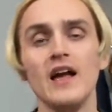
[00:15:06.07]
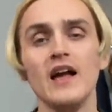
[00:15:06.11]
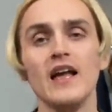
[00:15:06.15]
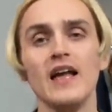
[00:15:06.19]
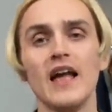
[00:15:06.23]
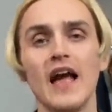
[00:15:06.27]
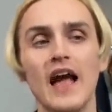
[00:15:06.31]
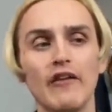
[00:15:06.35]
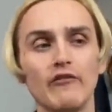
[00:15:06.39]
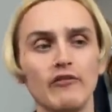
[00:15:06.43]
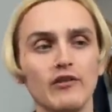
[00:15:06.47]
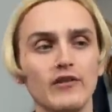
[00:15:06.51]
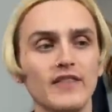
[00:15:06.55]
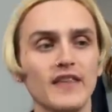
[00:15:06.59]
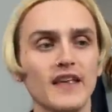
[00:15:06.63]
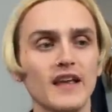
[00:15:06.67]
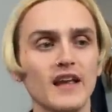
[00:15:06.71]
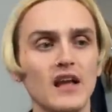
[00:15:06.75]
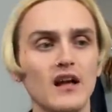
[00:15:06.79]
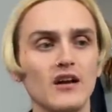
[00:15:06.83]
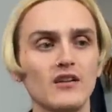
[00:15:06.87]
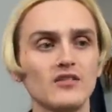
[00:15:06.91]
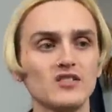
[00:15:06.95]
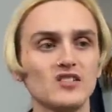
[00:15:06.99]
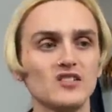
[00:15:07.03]
Everything
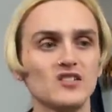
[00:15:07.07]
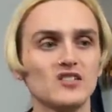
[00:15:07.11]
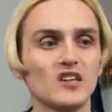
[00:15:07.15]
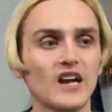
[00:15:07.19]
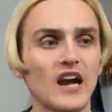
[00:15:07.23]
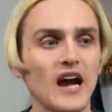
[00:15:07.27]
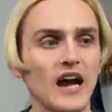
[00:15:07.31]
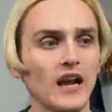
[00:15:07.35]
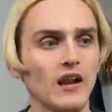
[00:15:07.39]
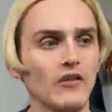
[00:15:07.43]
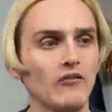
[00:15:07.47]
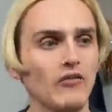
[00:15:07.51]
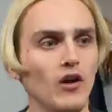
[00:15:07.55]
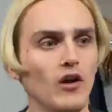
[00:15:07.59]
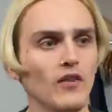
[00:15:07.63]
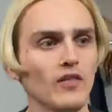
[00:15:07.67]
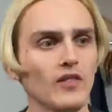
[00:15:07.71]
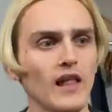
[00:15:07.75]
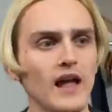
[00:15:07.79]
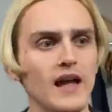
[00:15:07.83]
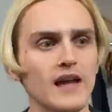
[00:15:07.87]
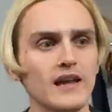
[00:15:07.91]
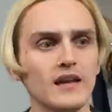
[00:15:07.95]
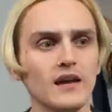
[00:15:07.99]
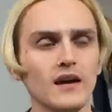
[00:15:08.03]
else is kind of on
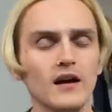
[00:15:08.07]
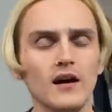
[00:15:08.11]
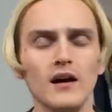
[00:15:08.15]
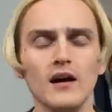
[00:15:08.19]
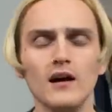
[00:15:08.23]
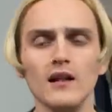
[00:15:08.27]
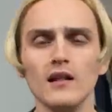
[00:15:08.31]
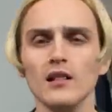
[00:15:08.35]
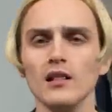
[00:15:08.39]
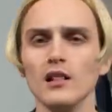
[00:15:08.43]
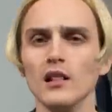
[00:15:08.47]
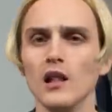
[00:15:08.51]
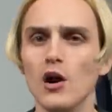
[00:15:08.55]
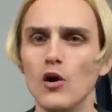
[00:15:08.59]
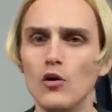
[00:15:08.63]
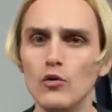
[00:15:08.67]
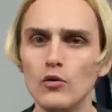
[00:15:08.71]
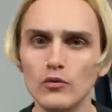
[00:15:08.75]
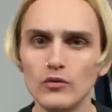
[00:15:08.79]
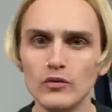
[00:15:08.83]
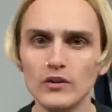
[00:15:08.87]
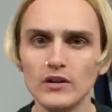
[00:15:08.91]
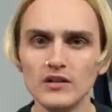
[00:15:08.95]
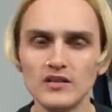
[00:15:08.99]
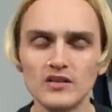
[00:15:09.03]
like a
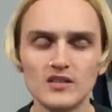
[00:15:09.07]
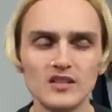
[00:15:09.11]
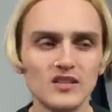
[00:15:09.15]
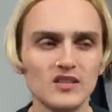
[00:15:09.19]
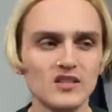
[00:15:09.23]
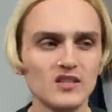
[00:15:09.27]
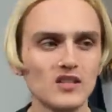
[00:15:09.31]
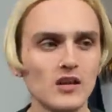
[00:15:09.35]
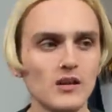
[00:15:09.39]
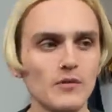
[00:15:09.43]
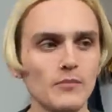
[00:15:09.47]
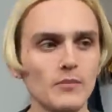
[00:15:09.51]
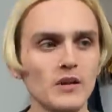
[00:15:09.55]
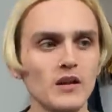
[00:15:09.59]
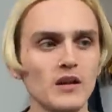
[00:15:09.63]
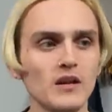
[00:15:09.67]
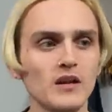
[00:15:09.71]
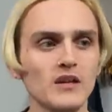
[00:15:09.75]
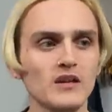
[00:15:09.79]
loan system.